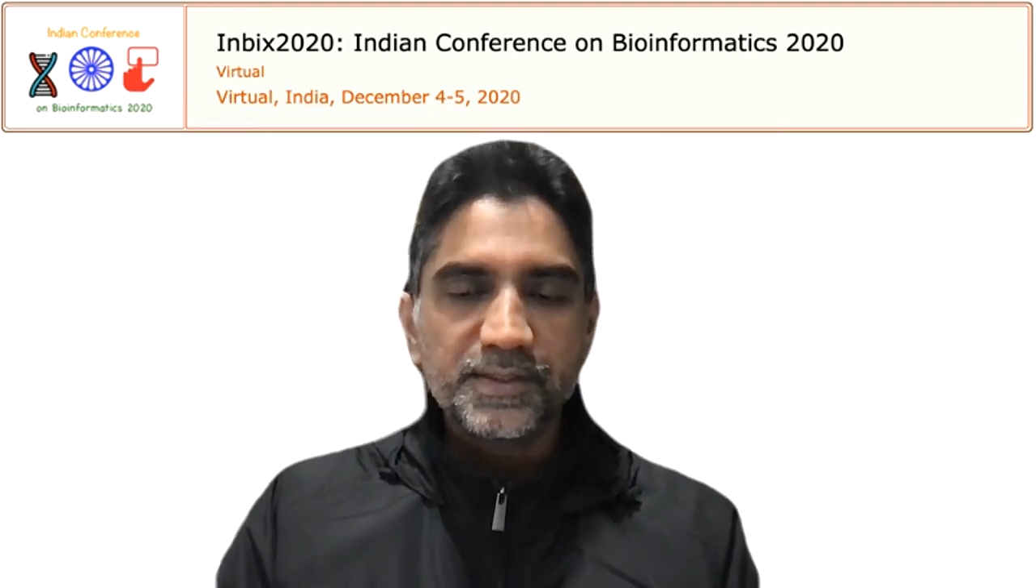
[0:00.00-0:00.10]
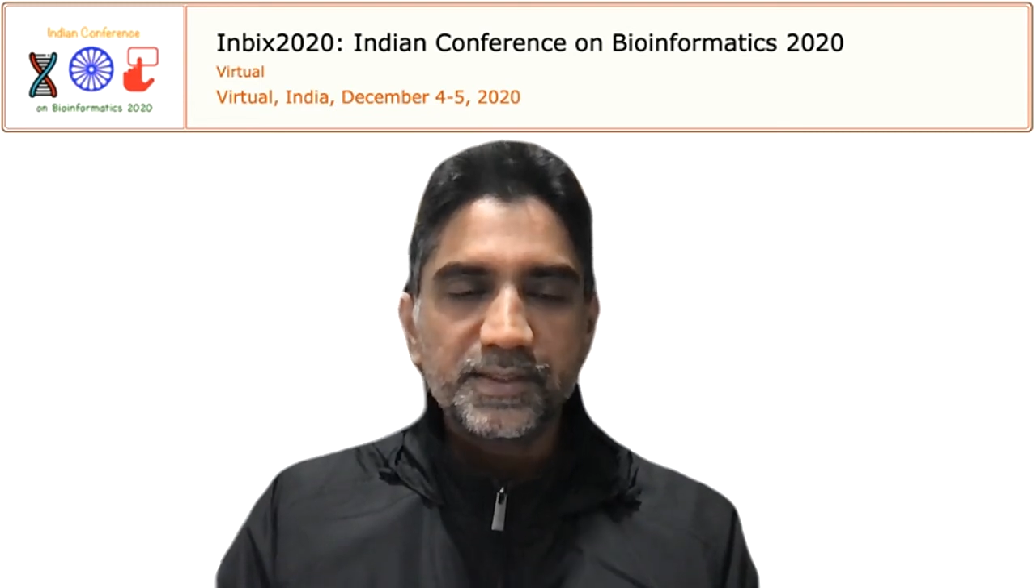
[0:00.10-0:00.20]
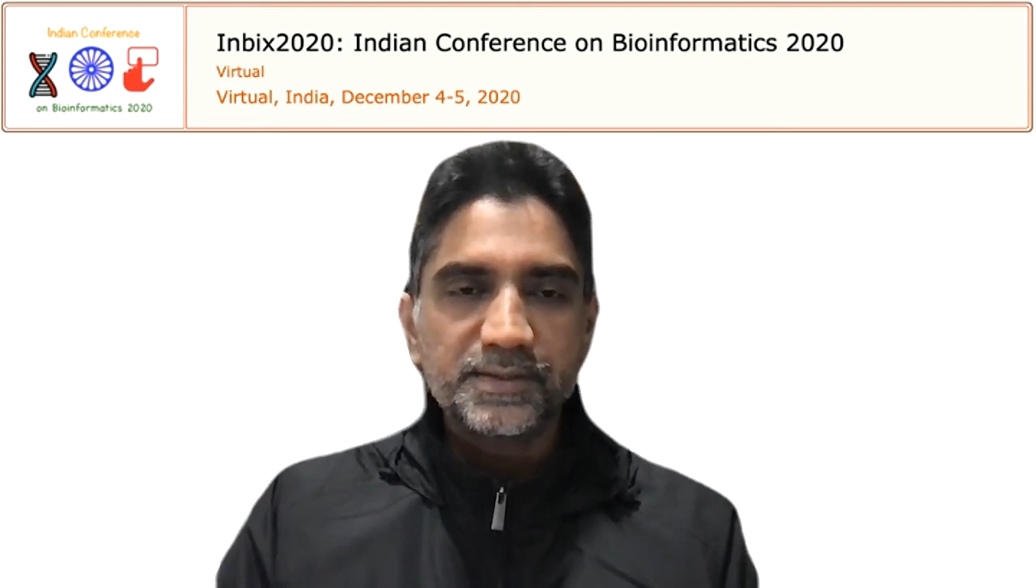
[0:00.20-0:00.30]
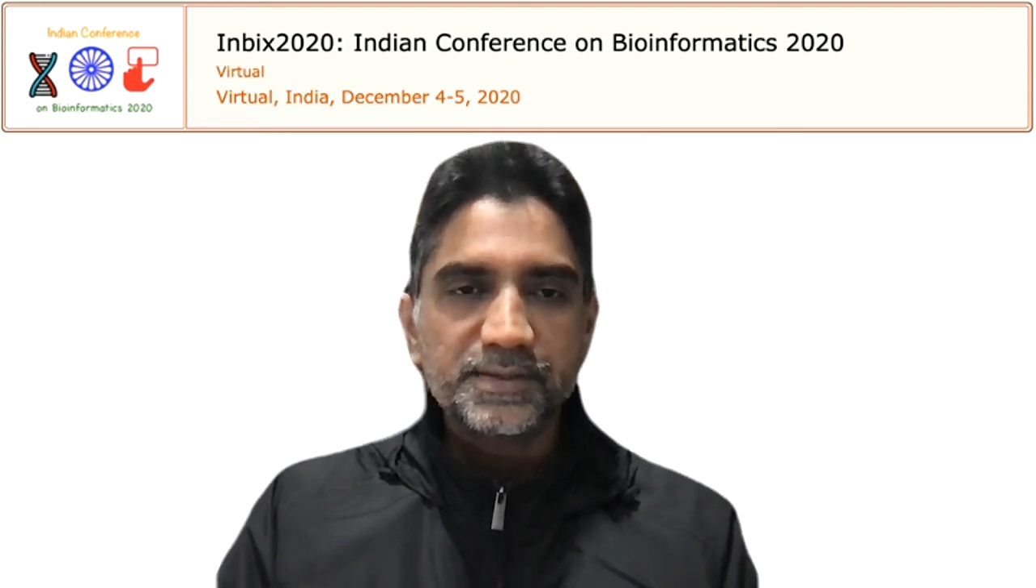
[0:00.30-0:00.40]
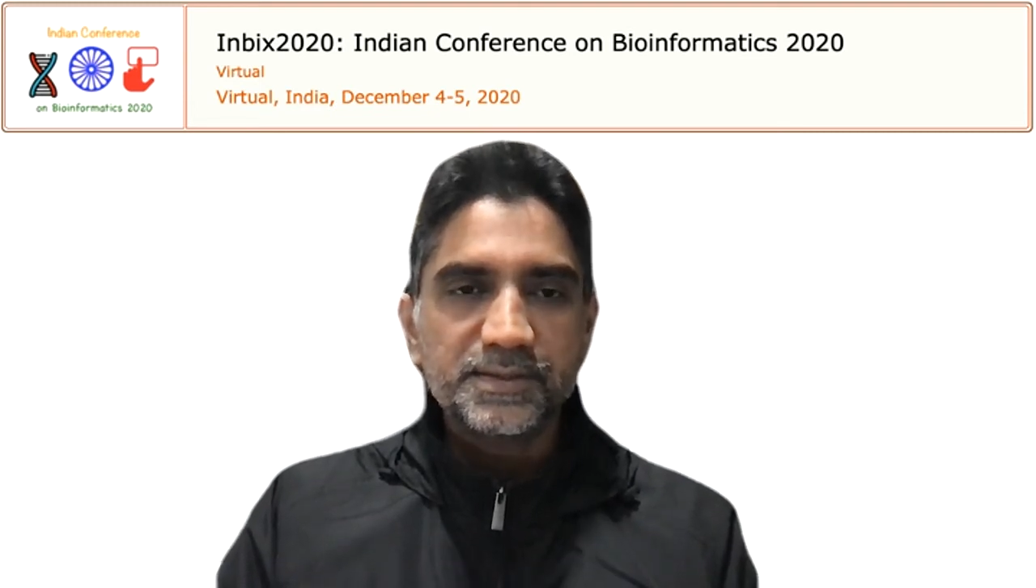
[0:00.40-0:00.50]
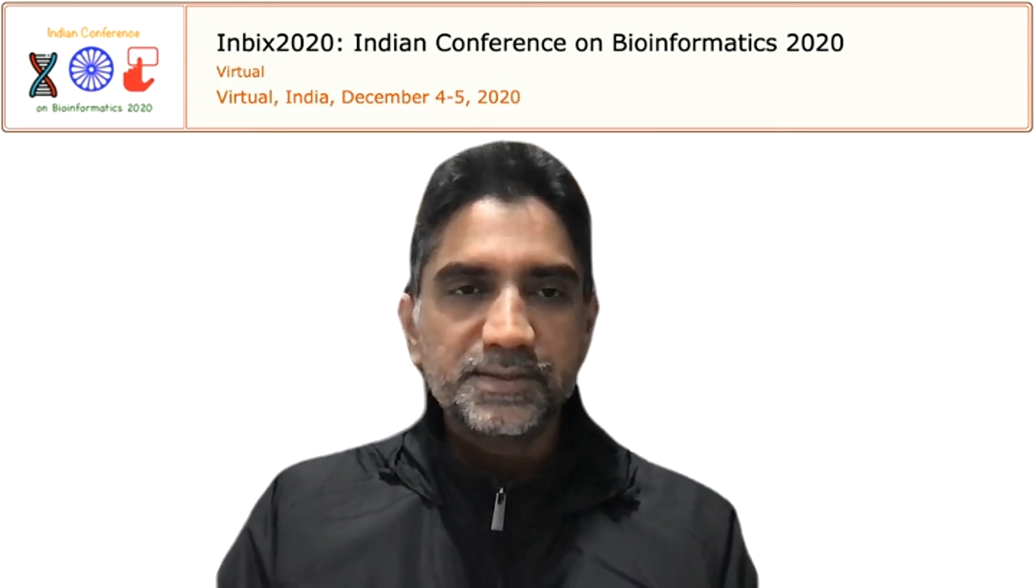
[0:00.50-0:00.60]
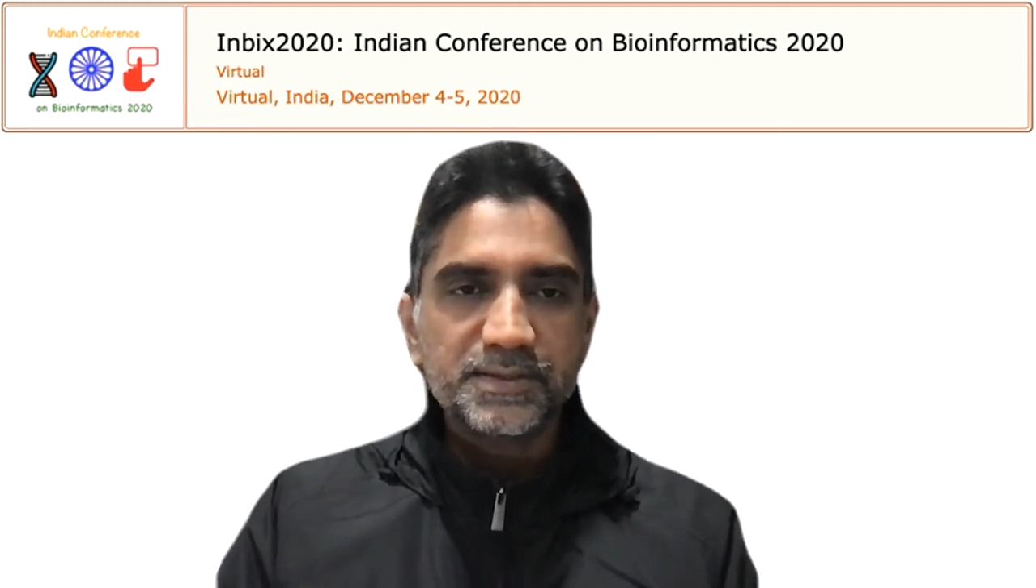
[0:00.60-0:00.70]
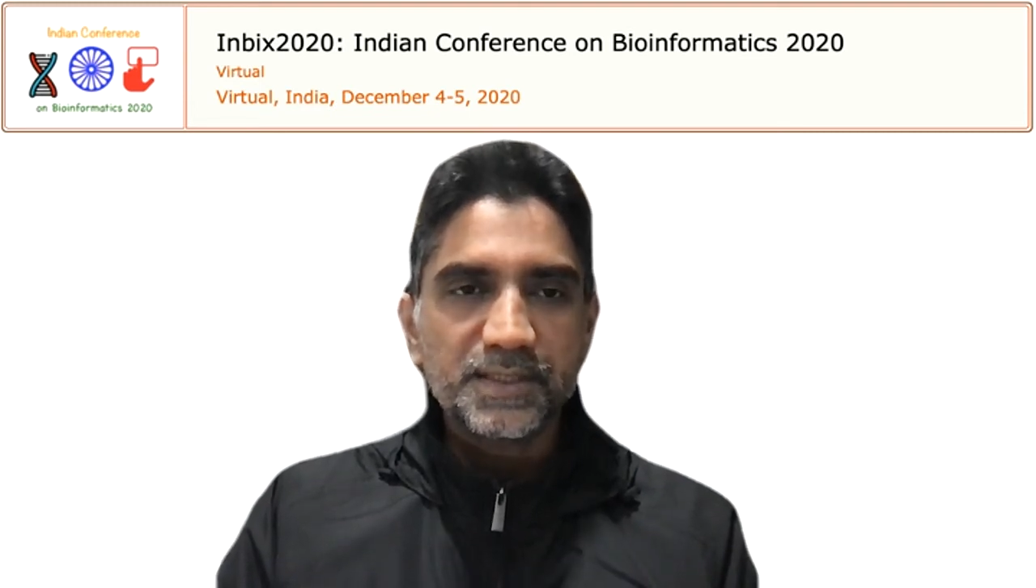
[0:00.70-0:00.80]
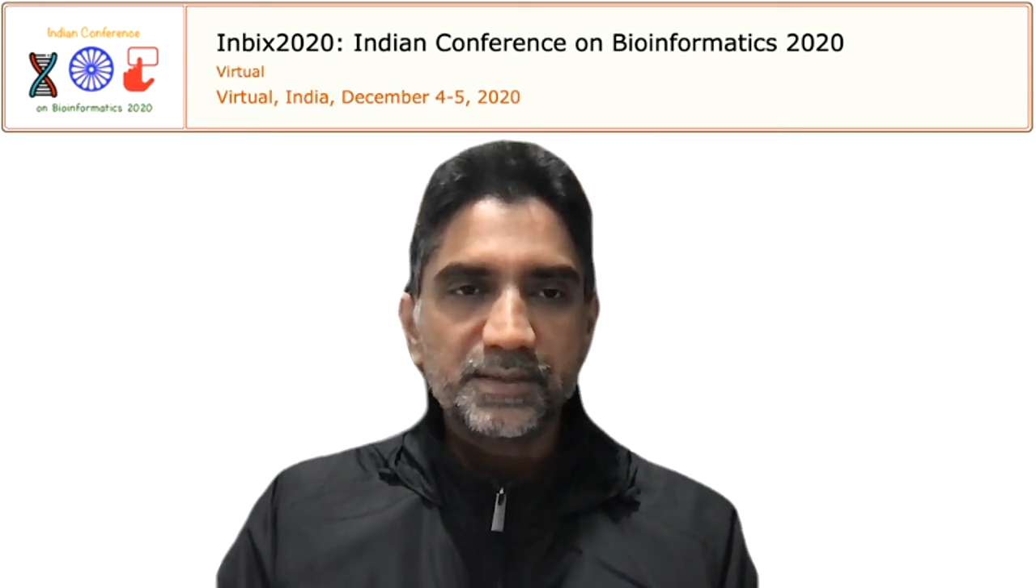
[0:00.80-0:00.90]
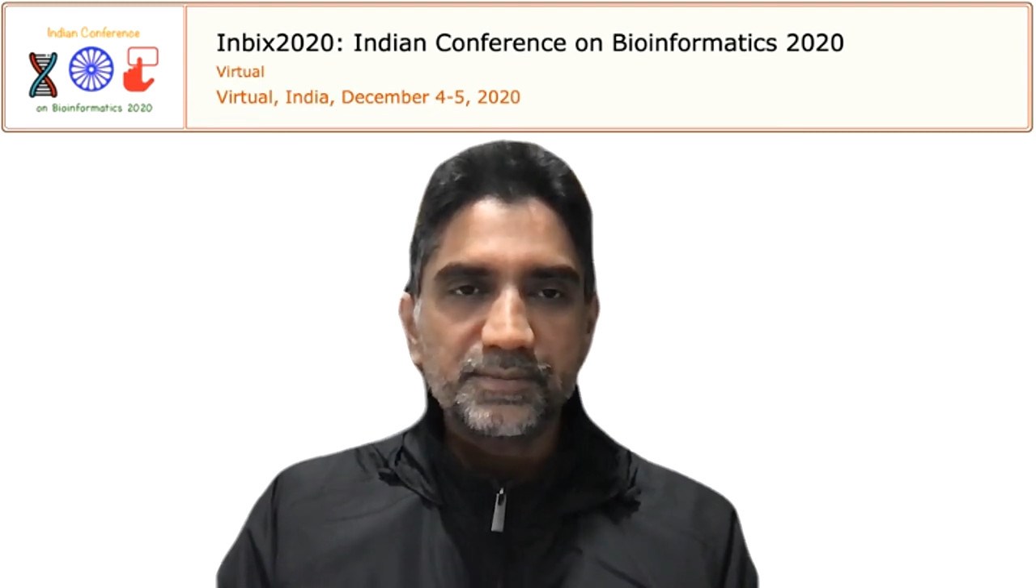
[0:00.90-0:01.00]
And this
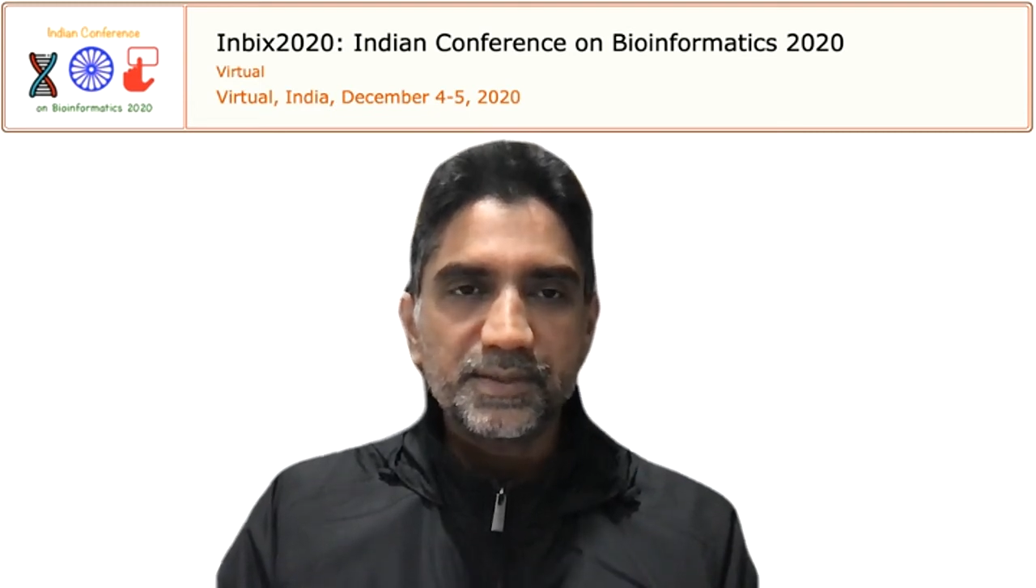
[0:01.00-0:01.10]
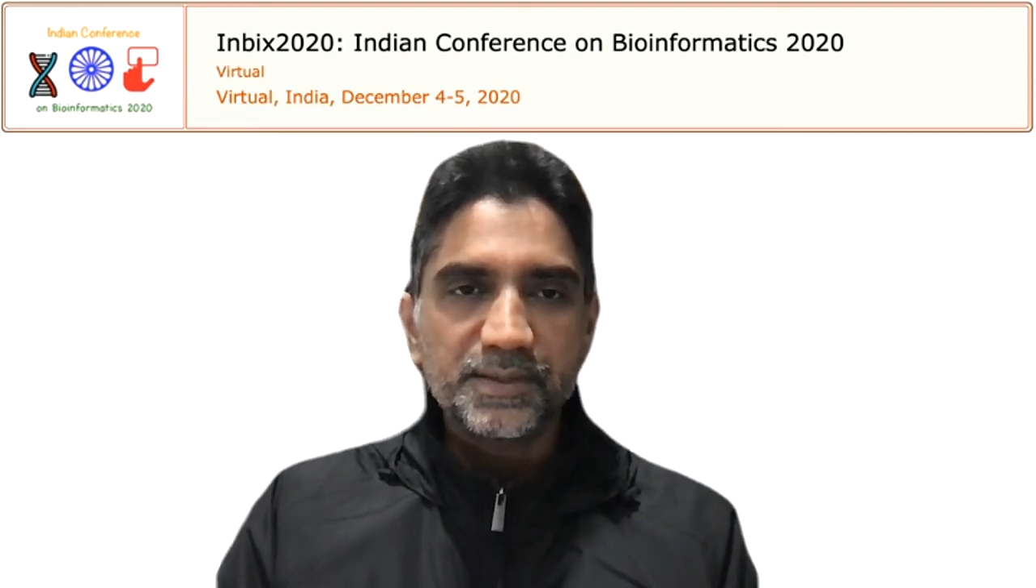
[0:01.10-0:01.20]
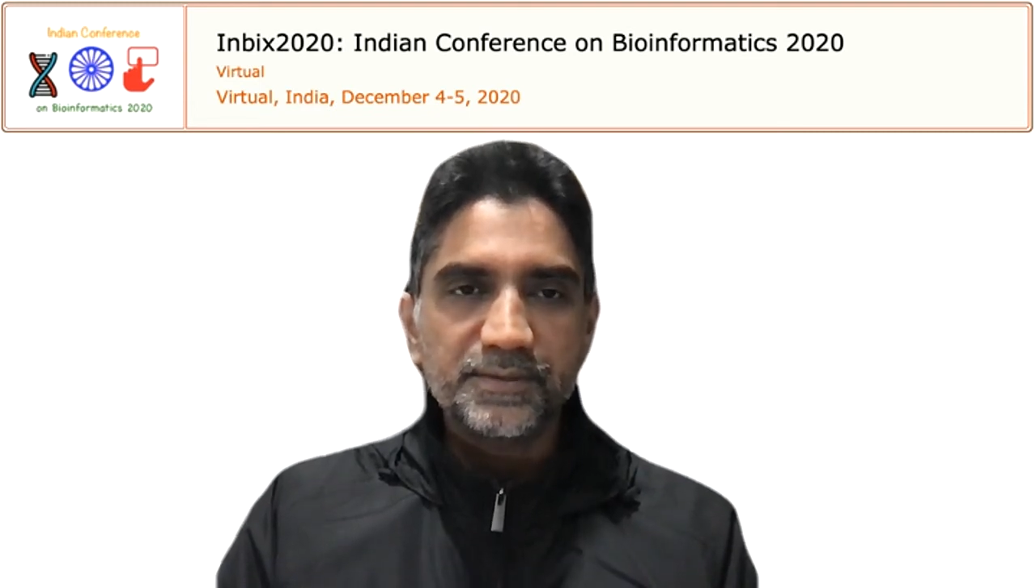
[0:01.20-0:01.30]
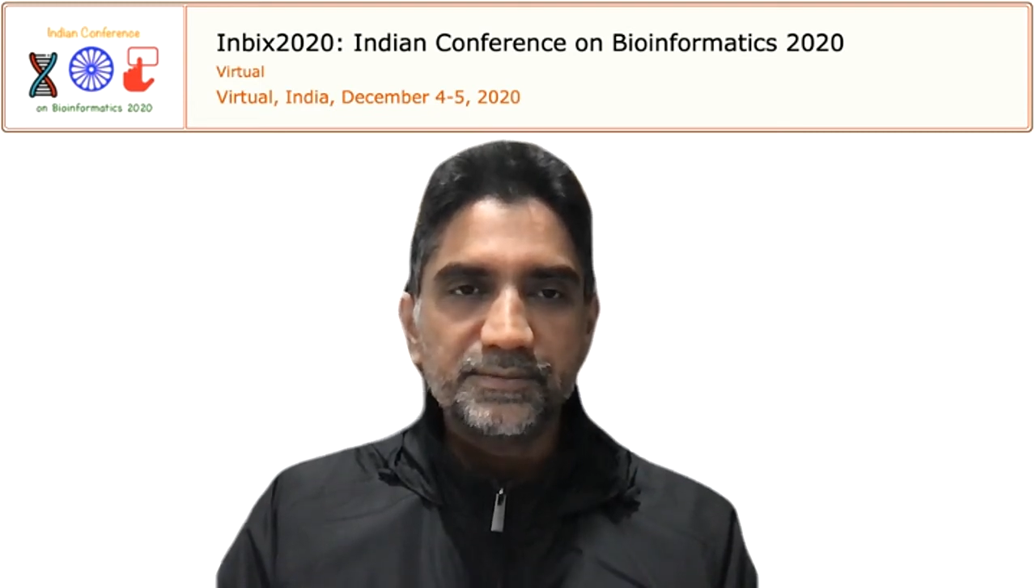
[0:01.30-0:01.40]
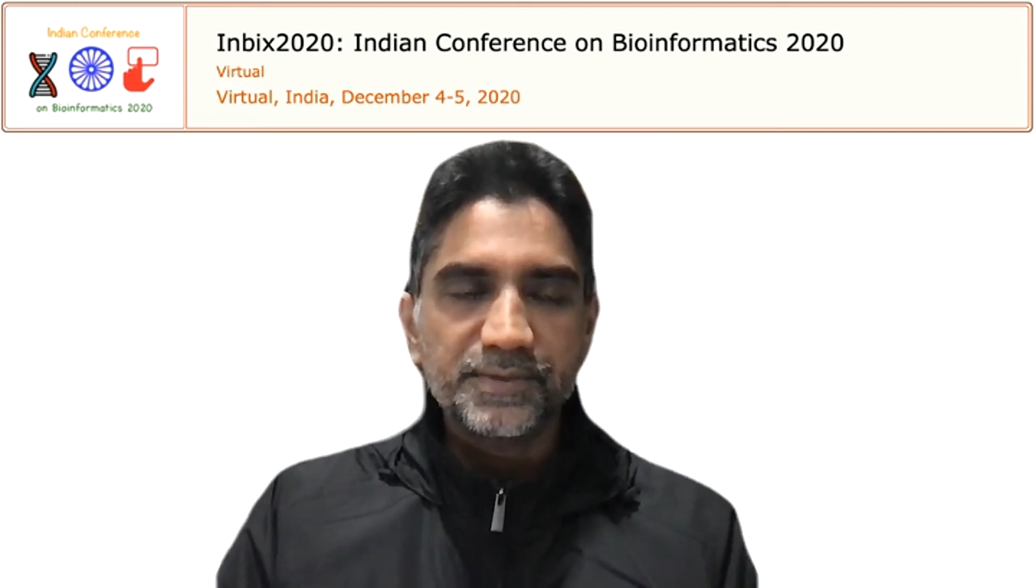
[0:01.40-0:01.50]
is, I believe,